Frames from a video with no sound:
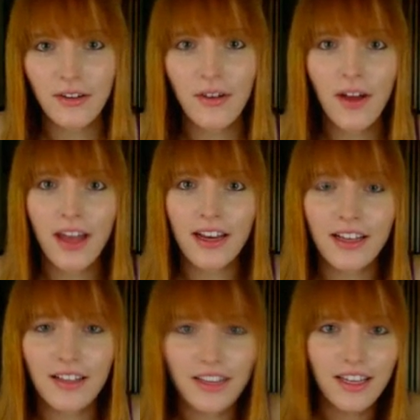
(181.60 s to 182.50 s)
So go ahead
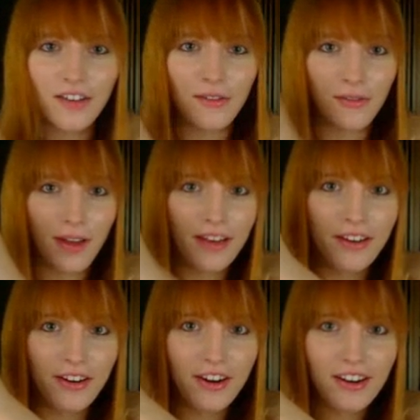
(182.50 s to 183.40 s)
and click
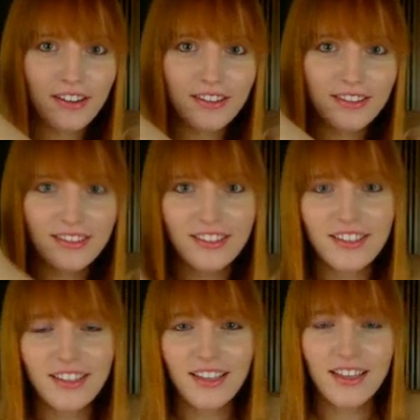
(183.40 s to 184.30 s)
render,
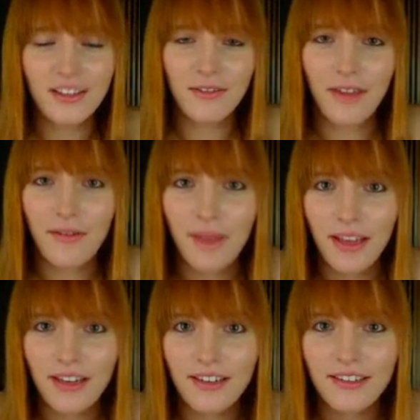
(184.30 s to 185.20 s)
the red
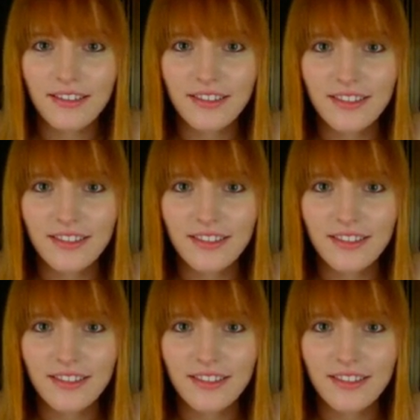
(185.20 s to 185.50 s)
button,